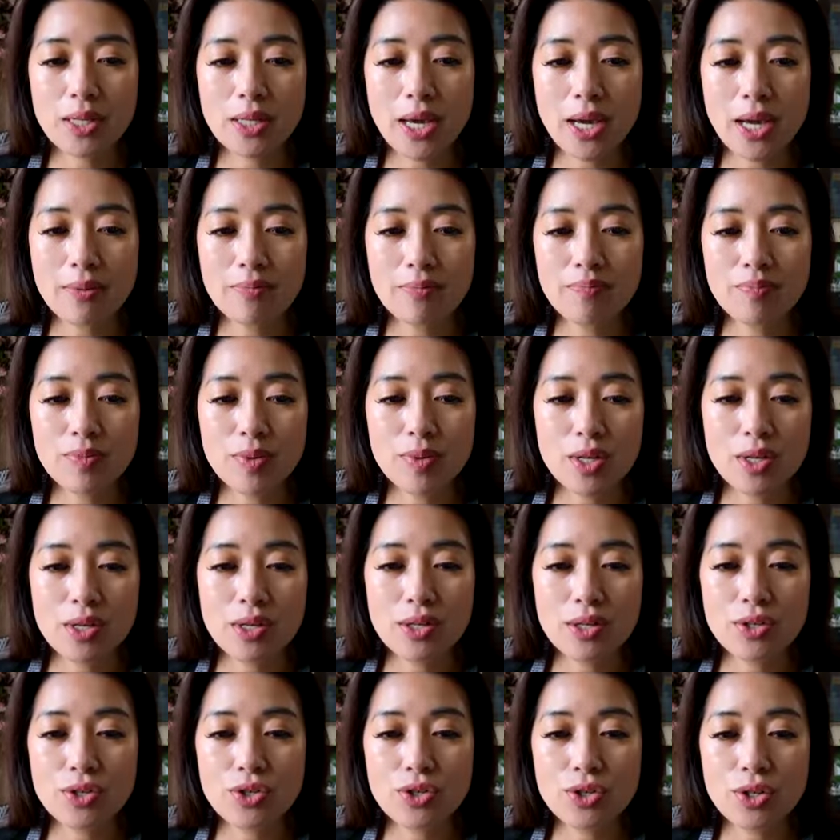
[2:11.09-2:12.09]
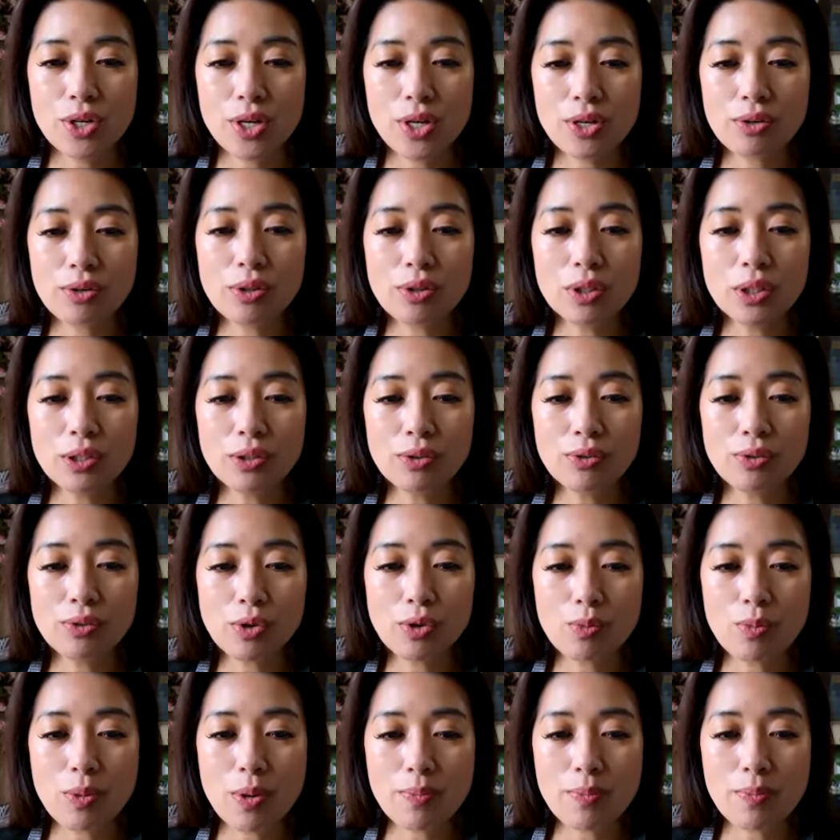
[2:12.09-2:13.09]
Okay, general
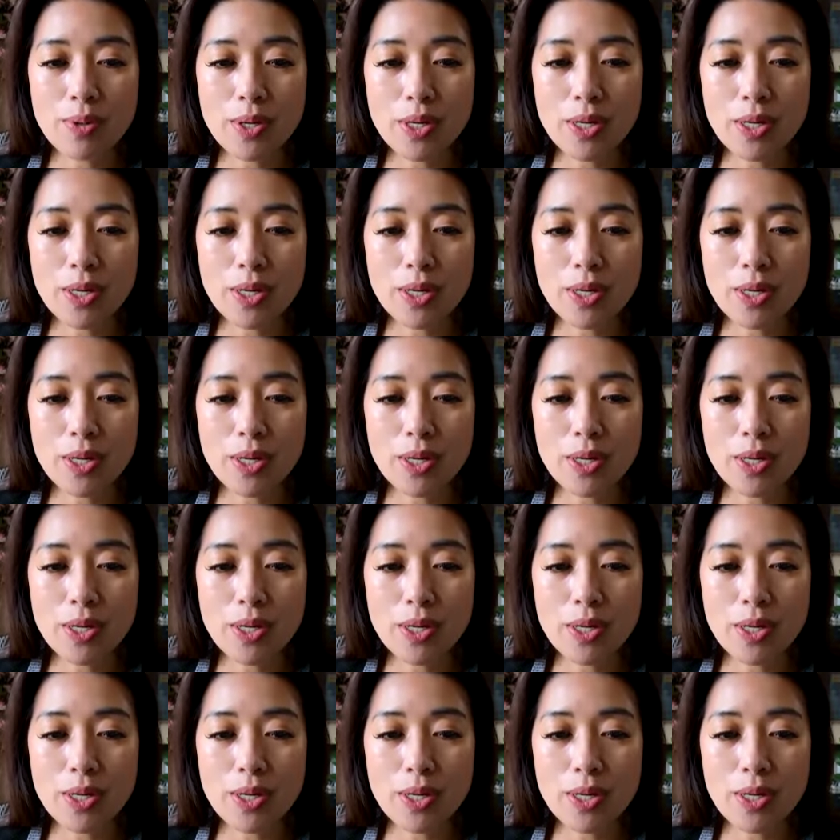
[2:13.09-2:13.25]
enrollment